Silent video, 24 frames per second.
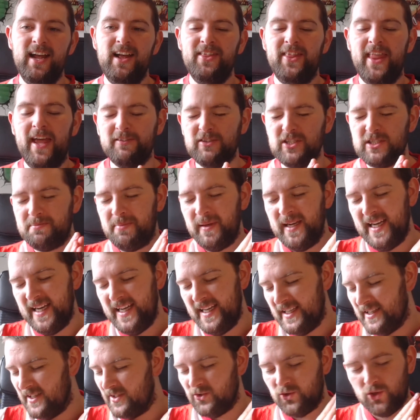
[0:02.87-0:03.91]
There has
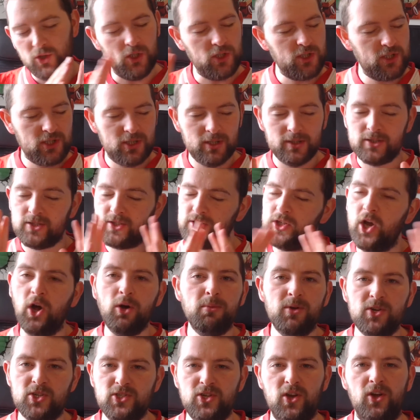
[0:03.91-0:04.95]
been just so
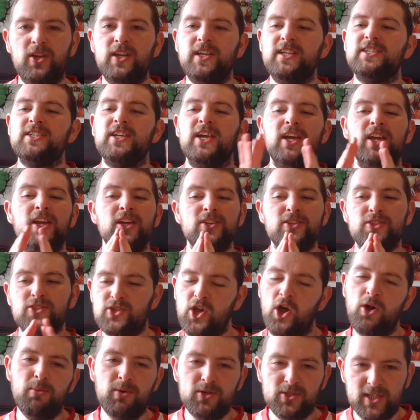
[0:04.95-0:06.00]
much noise,
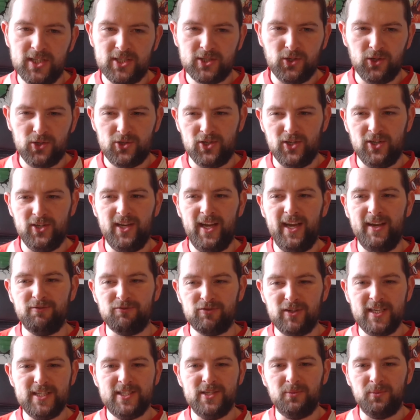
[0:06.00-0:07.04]
so much discussion in
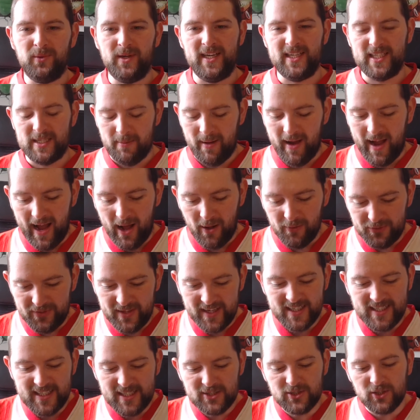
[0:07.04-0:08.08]
recent weeks about how
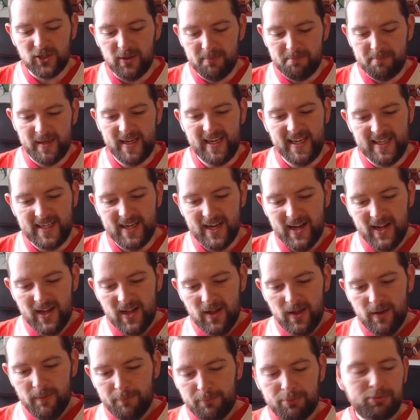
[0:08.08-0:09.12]
this is going to be
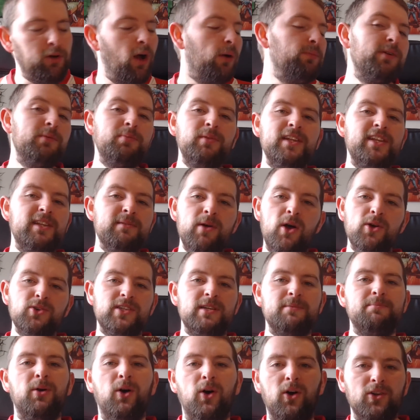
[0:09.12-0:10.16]
probably the most
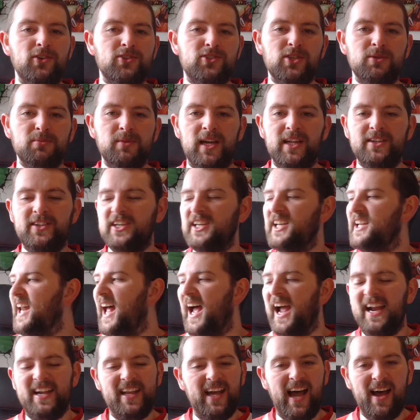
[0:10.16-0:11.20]
important summer that
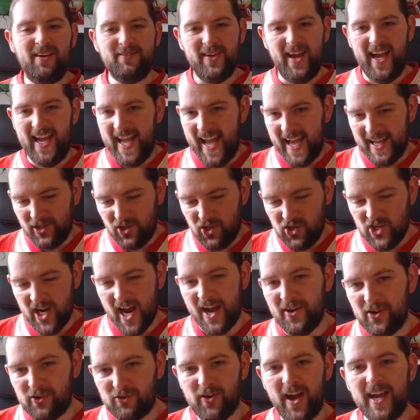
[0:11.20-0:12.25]
United have in a
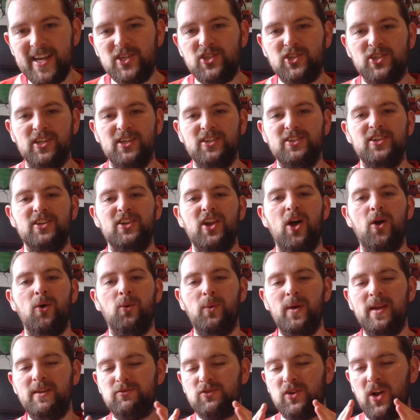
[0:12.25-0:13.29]
generation. You know,
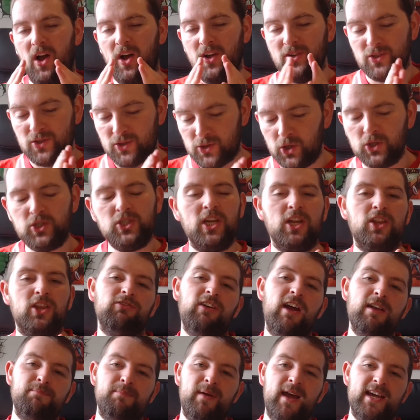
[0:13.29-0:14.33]
we've got such a
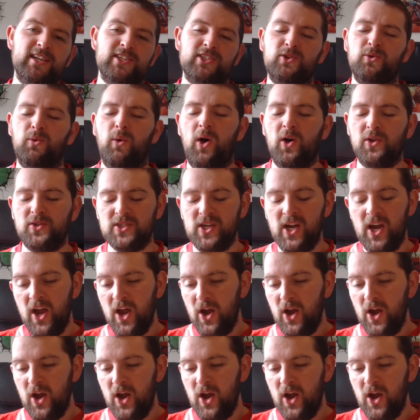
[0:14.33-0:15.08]
threadbare squad.